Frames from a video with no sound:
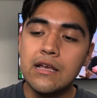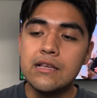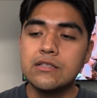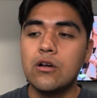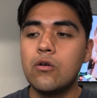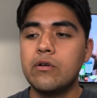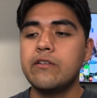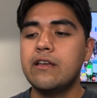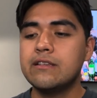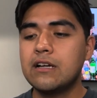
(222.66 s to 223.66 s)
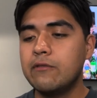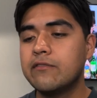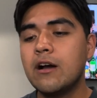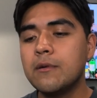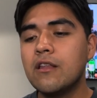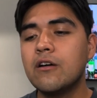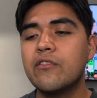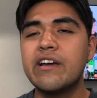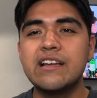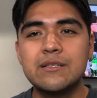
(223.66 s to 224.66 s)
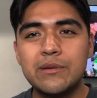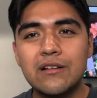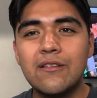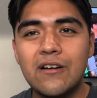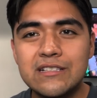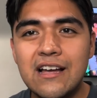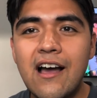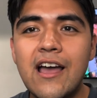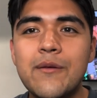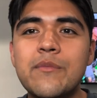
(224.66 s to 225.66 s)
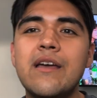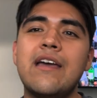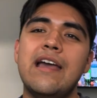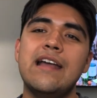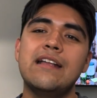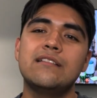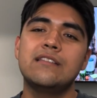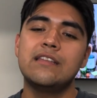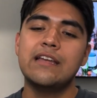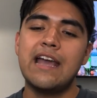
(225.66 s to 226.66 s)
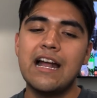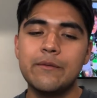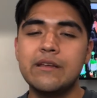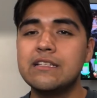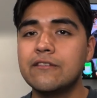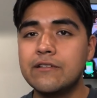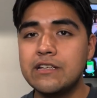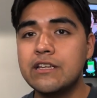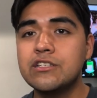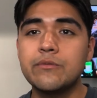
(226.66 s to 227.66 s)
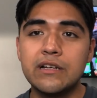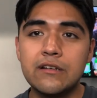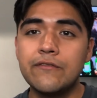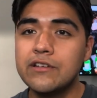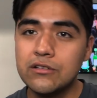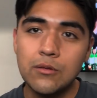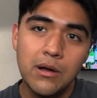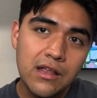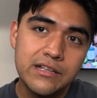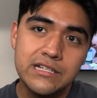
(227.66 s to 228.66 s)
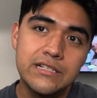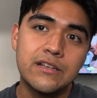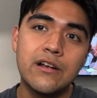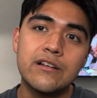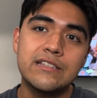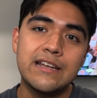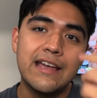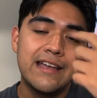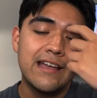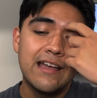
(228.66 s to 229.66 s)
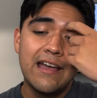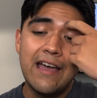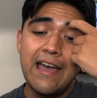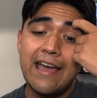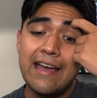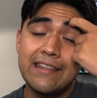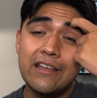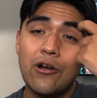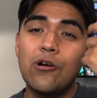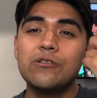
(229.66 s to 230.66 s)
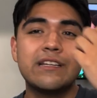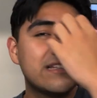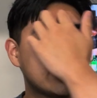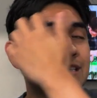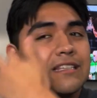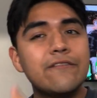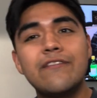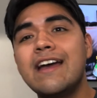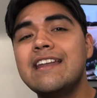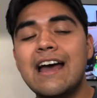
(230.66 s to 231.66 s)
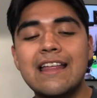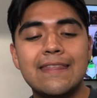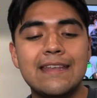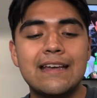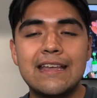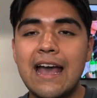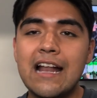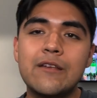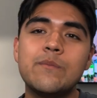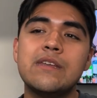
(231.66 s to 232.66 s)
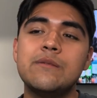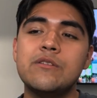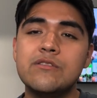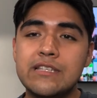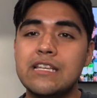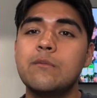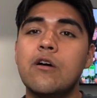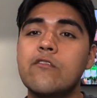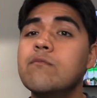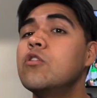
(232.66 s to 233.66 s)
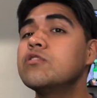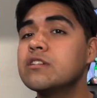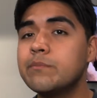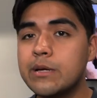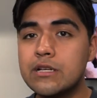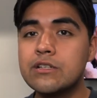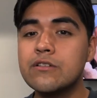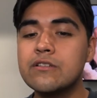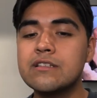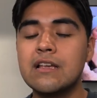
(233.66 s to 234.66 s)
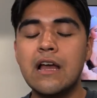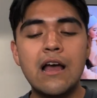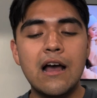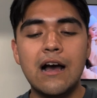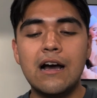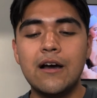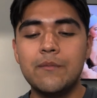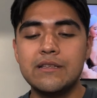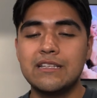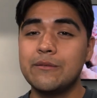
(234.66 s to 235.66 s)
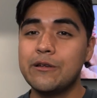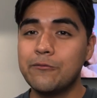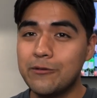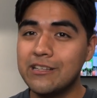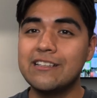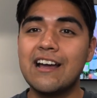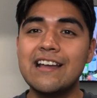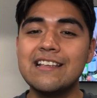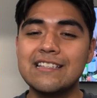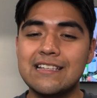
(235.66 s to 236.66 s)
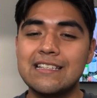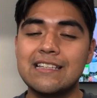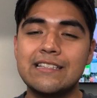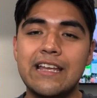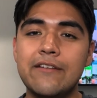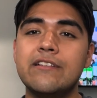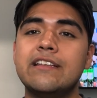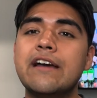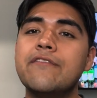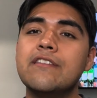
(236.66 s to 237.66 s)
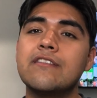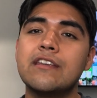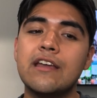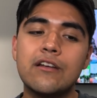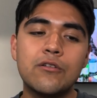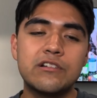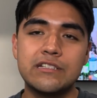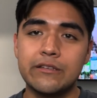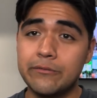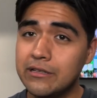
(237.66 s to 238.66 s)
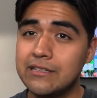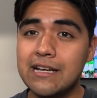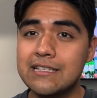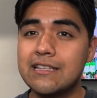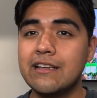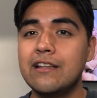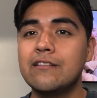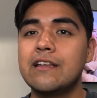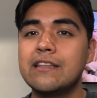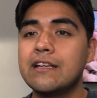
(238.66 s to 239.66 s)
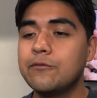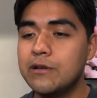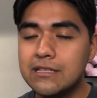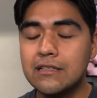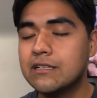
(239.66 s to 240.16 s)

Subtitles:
So we've come a long way. It's been a long time, and the Academy is issuing an official apology to her today, and they're holding this event at the Academy Museum of Motion Pictures. It's going to be really nice. It's at the David Geffen Theater, which is a really nice theater that they recently